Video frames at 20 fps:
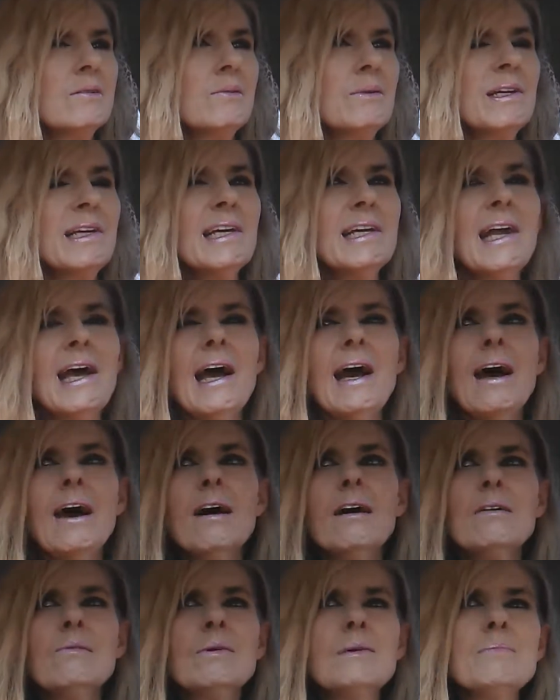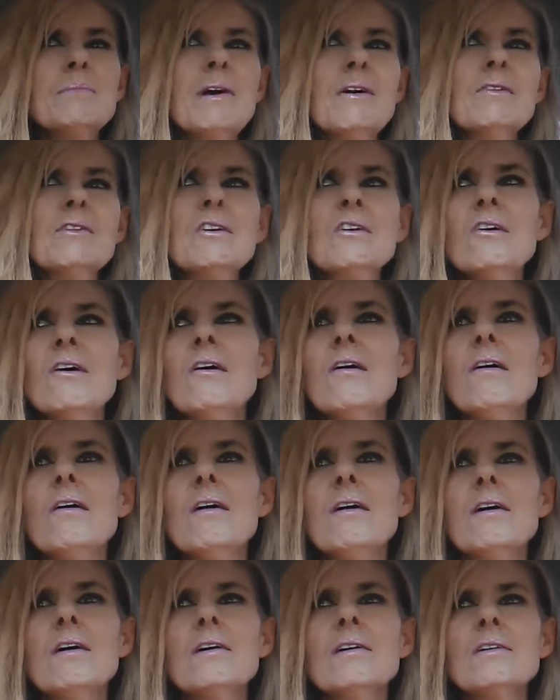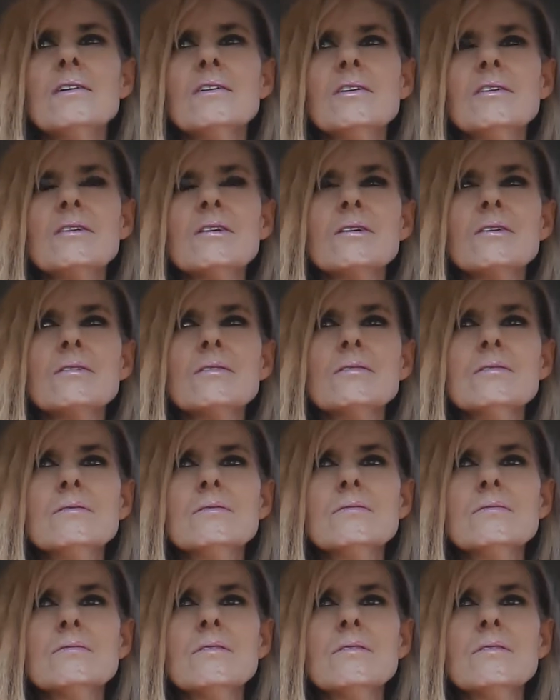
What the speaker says: We get out and we mow the yard, you know.